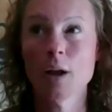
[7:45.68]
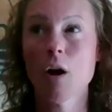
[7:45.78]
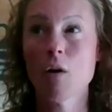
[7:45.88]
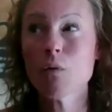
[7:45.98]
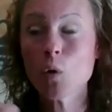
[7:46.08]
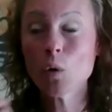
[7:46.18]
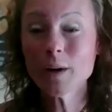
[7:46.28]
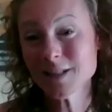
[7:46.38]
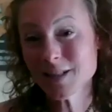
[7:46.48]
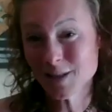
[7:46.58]
Our
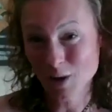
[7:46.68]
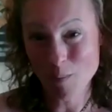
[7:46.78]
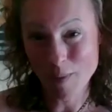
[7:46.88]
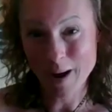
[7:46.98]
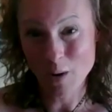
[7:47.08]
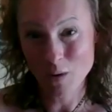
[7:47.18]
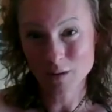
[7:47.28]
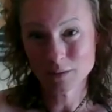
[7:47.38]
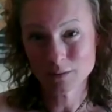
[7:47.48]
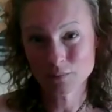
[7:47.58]
voice is our power,
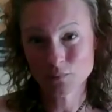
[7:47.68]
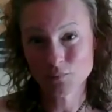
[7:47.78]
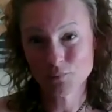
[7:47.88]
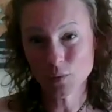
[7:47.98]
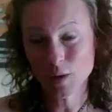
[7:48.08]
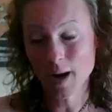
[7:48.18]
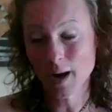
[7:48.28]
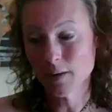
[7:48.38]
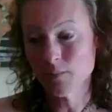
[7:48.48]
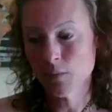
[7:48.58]

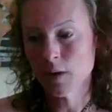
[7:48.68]
okay?